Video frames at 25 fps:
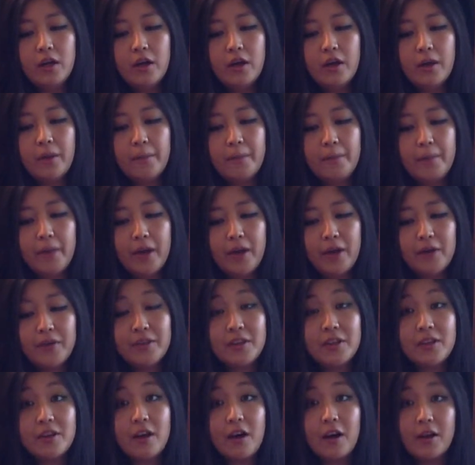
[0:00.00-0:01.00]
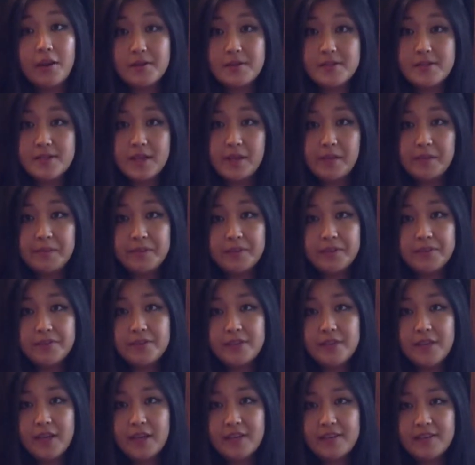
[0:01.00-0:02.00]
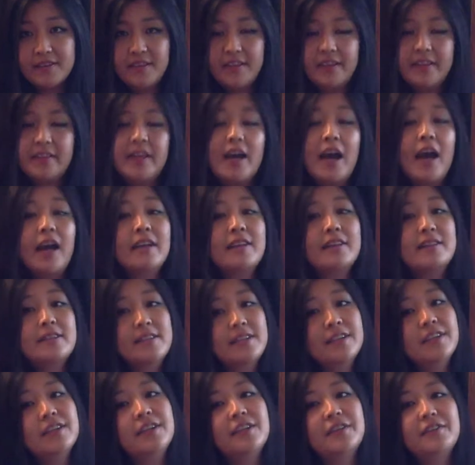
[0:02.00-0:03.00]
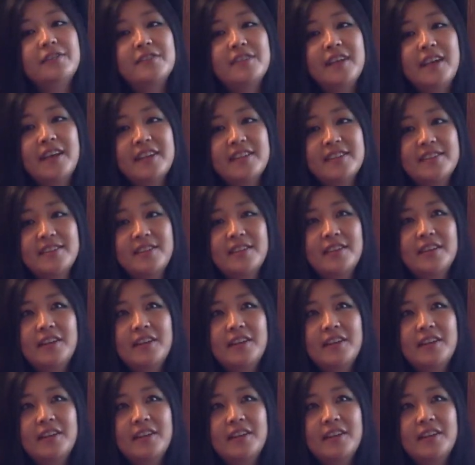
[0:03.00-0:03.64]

about the concept of sex, like the idea of sex,